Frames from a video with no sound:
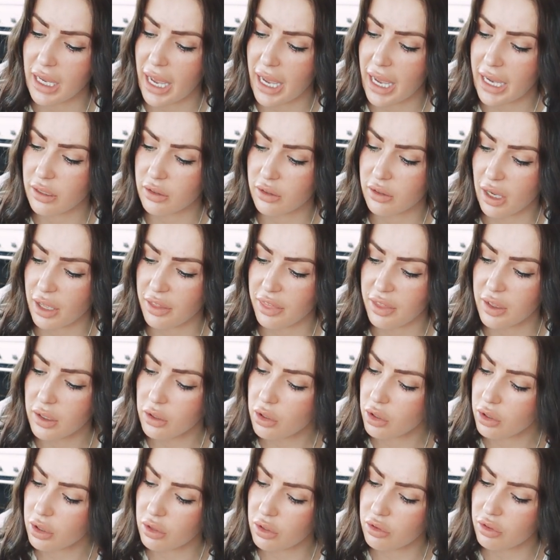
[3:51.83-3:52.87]
and I
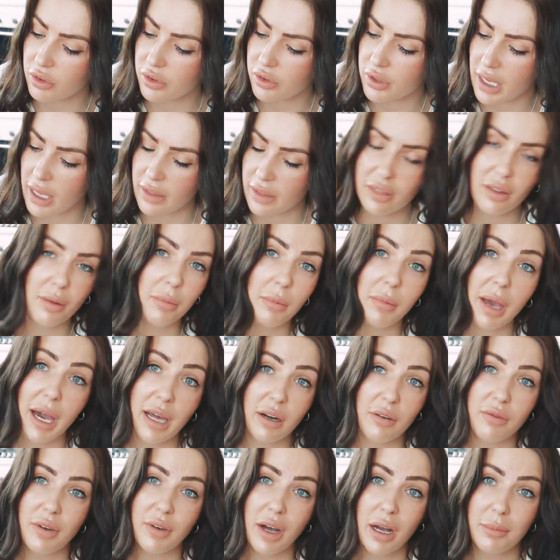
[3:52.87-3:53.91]
think you can just get them
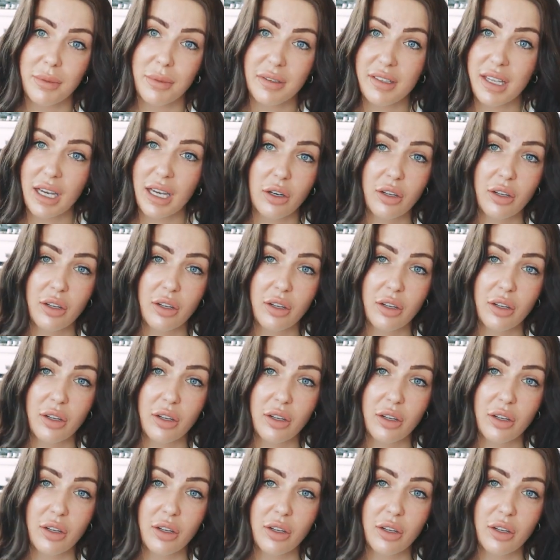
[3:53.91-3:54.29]
at a pharmacy.